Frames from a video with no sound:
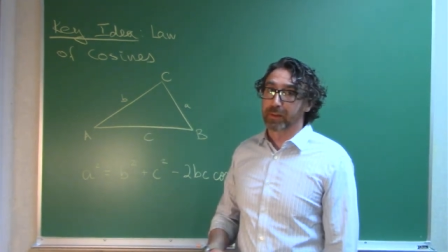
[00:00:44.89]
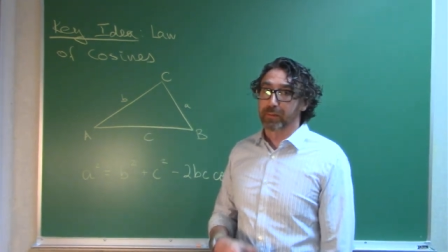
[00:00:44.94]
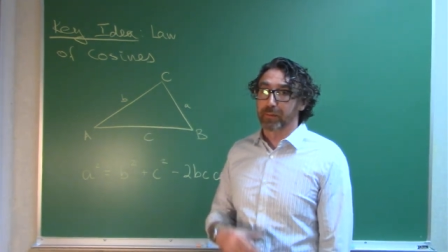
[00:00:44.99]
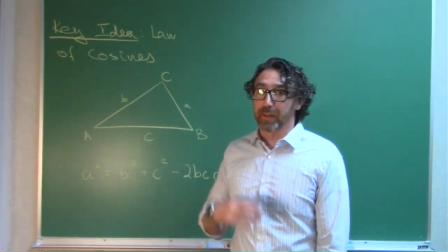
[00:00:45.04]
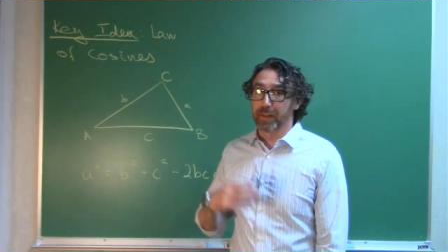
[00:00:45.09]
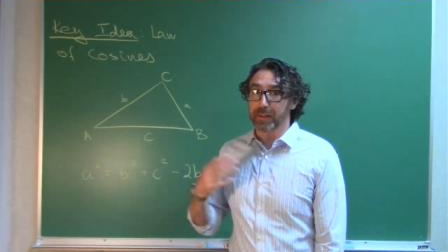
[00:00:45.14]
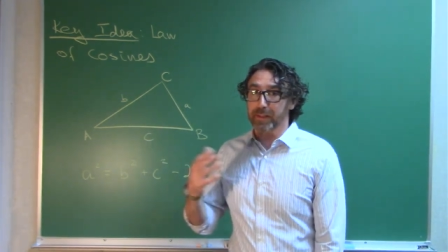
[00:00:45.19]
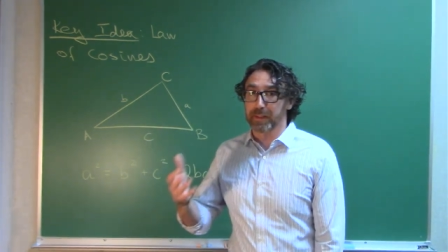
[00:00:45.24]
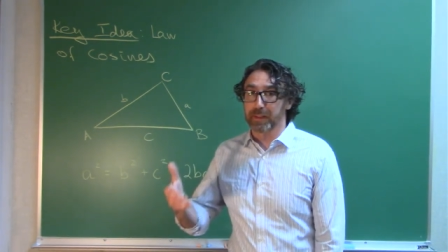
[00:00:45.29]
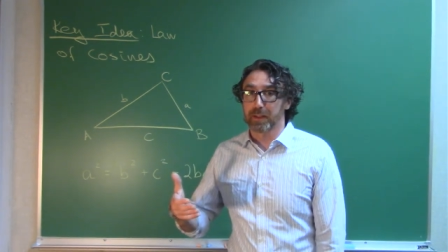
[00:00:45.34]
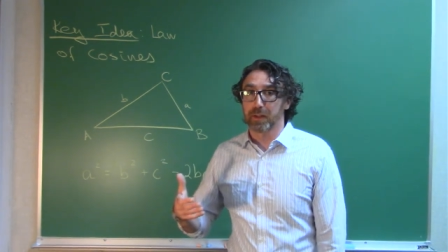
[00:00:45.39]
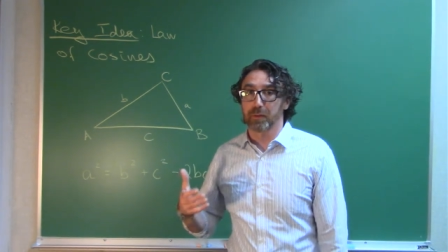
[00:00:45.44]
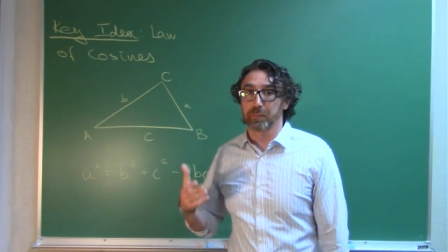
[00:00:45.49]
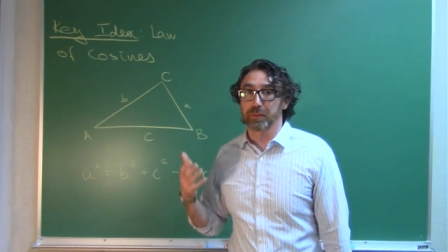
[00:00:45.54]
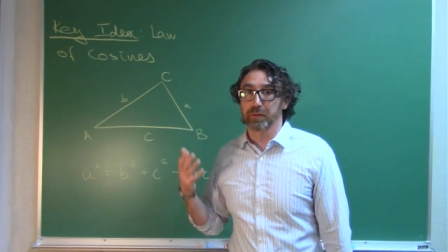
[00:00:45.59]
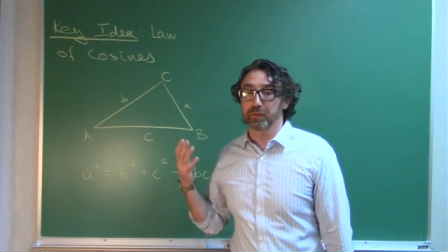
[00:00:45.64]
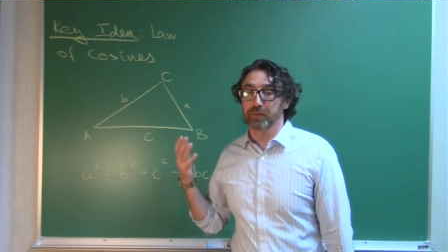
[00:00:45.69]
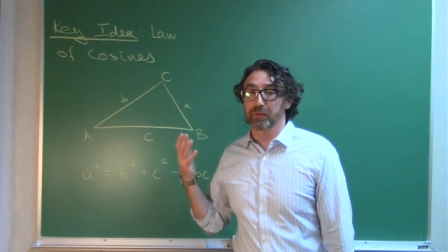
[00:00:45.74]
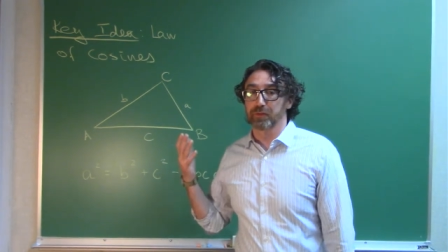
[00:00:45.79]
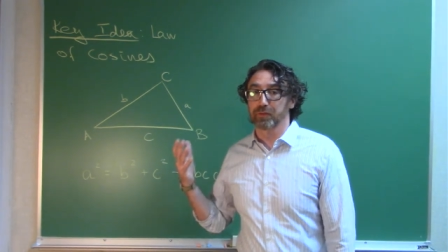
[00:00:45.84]
that can help
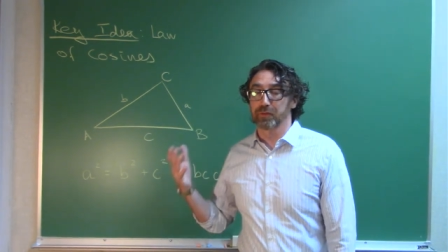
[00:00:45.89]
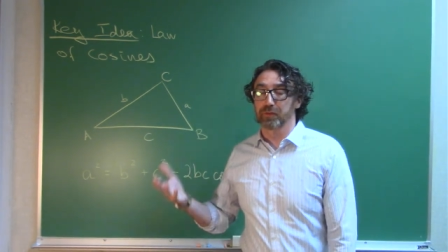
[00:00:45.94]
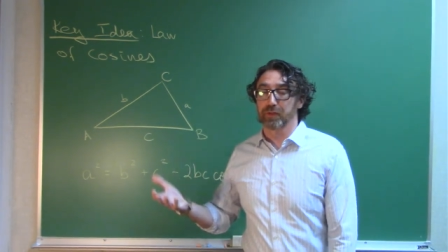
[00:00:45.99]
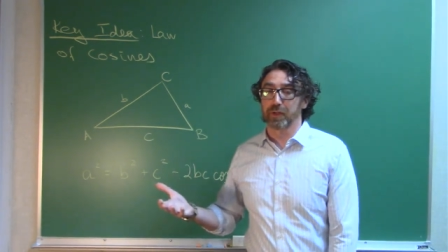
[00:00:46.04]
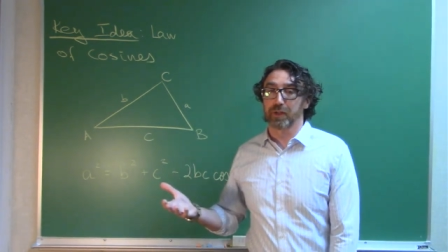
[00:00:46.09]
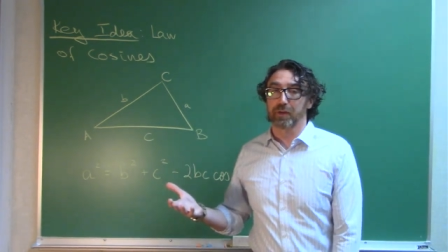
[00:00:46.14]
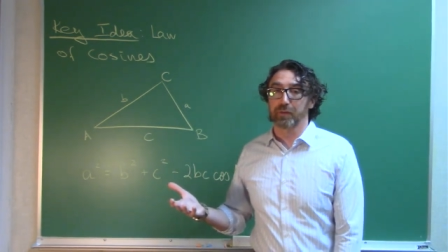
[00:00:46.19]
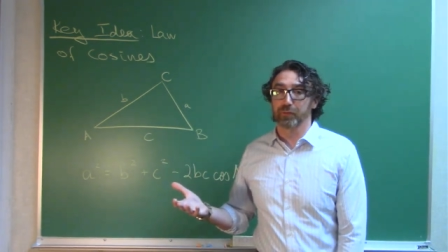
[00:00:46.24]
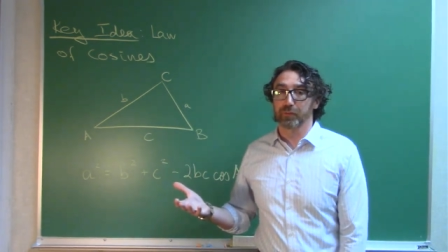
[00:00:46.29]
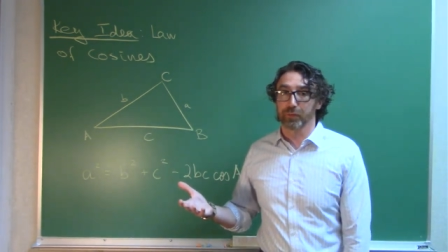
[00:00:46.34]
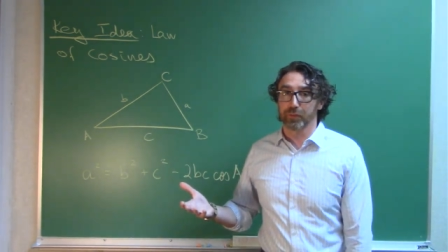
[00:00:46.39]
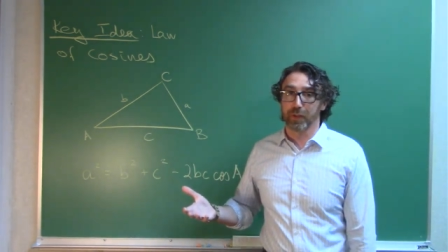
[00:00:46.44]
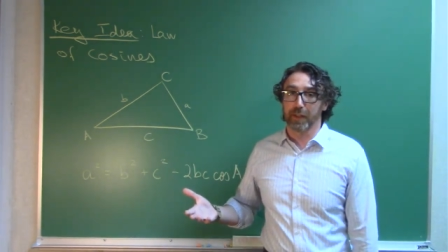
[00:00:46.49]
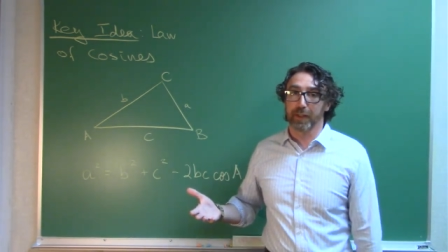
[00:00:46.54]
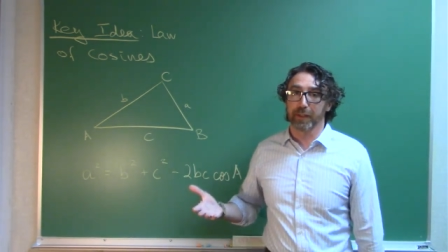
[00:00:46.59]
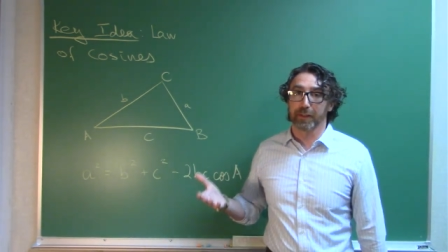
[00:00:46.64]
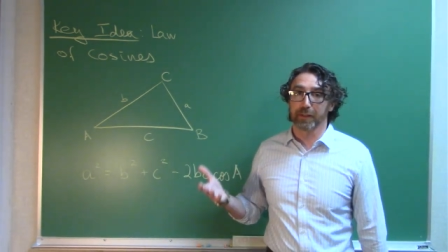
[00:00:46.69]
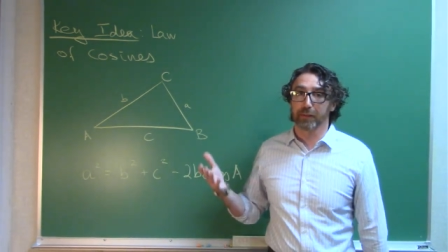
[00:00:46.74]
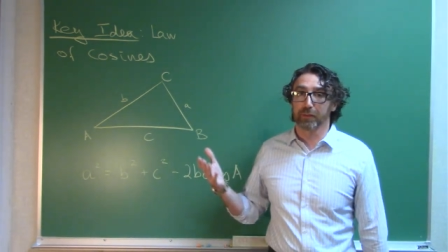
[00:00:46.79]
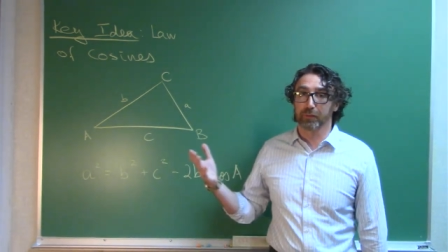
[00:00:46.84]
us solve
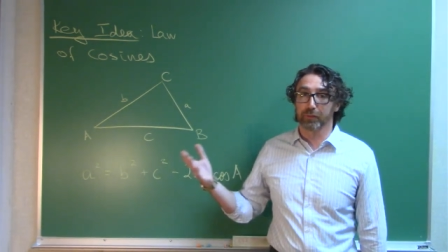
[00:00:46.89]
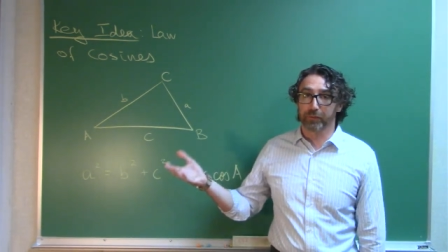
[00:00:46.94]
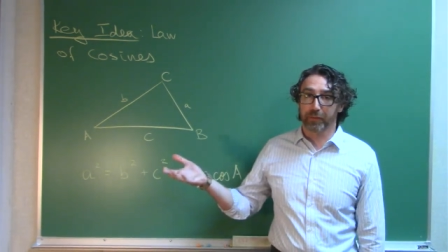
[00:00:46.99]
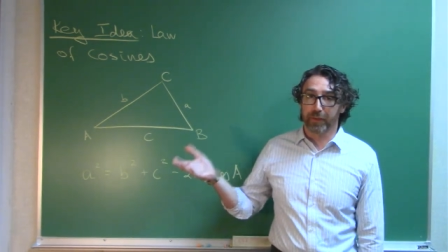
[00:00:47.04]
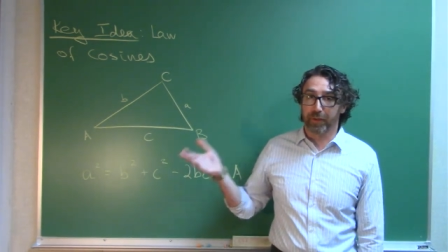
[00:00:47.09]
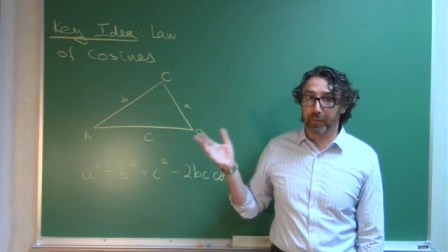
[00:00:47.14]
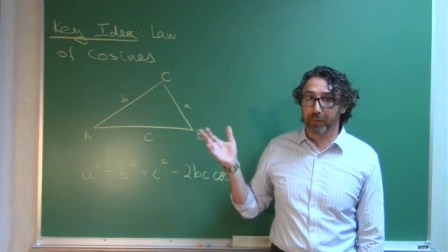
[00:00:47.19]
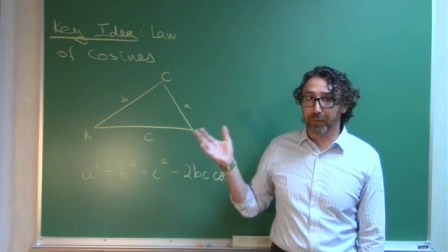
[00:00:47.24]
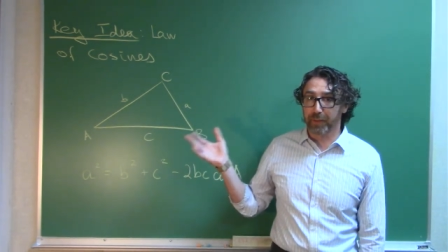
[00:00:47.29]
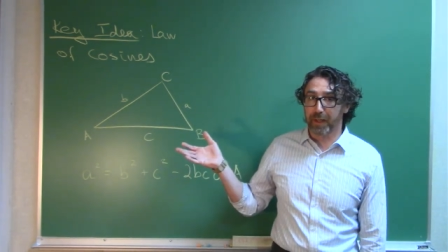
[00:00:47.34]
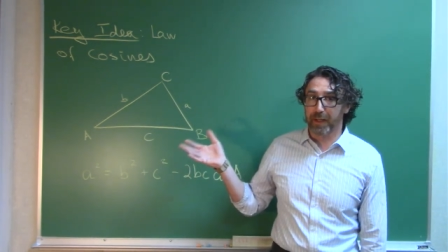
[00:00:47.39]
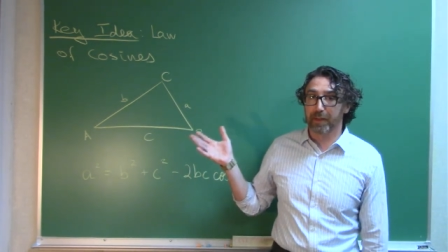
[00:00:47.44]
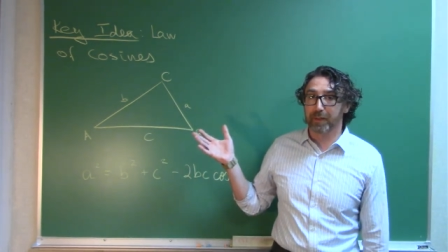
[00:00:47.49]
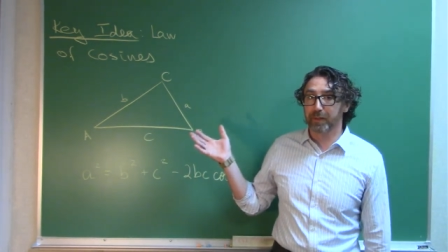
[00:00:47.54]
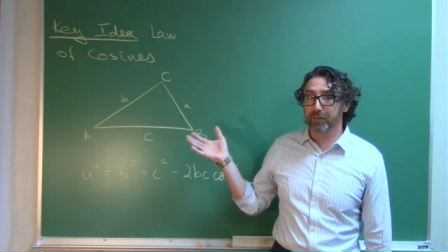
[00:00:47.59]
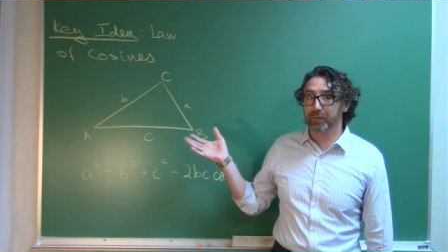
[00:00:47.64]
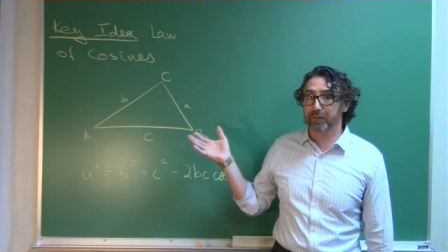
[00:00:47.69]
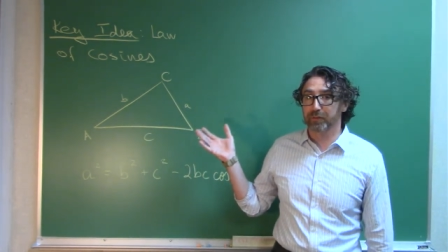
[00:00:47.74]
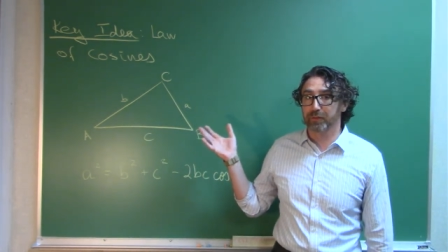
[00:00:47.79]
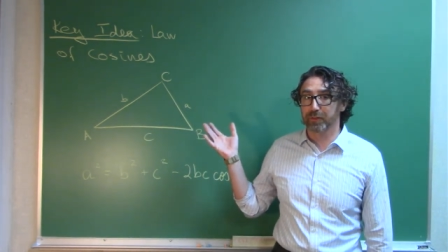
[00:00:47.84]
triangles that are not
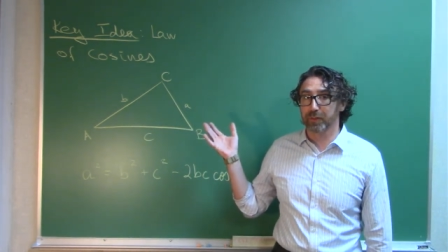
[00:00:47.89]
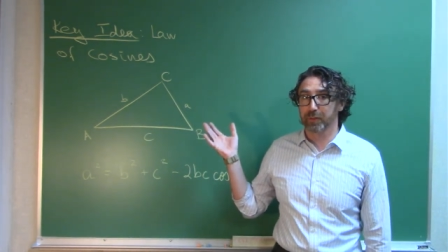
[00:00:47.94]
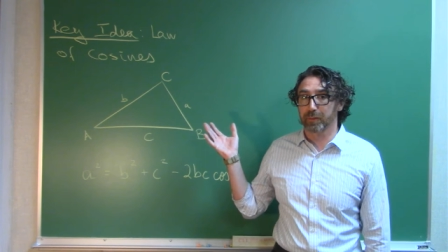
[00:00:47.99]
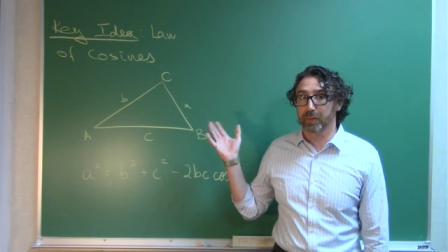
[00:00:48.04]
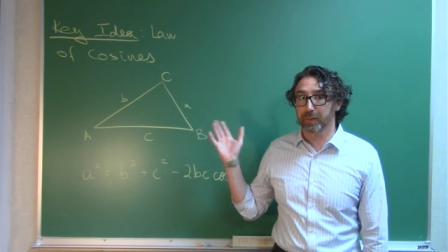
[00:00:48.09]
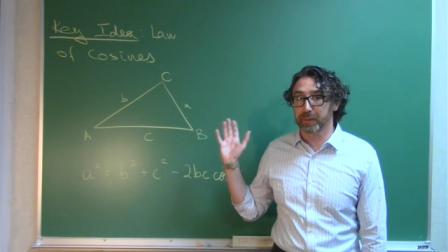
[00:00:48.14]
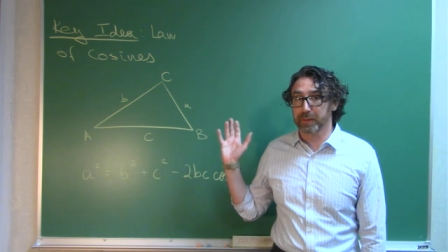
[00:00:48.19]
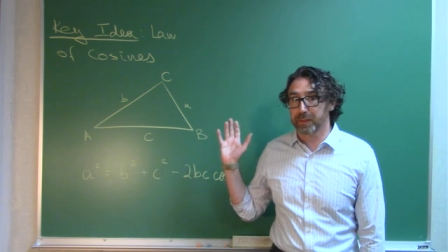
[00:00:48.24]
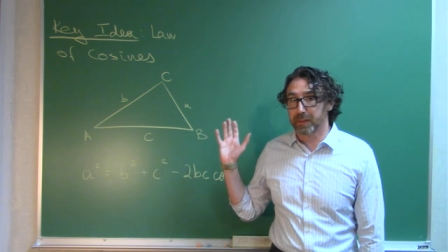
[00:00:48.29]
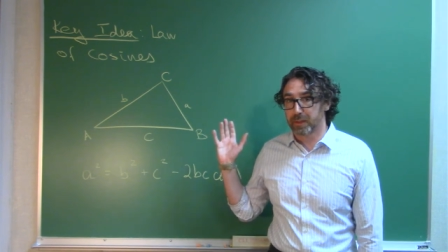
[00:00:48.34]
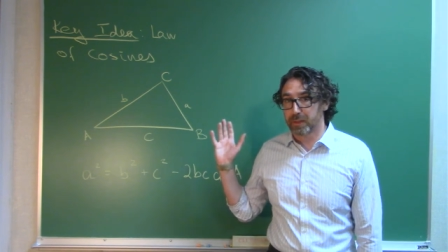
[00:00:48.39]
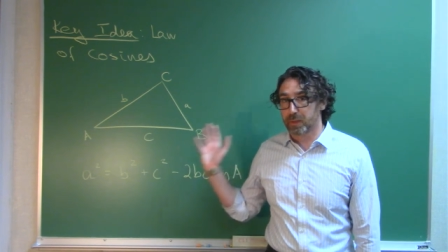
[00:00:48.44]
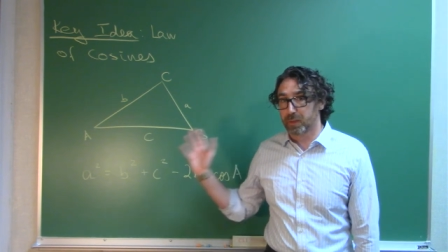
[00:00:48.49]
necessarily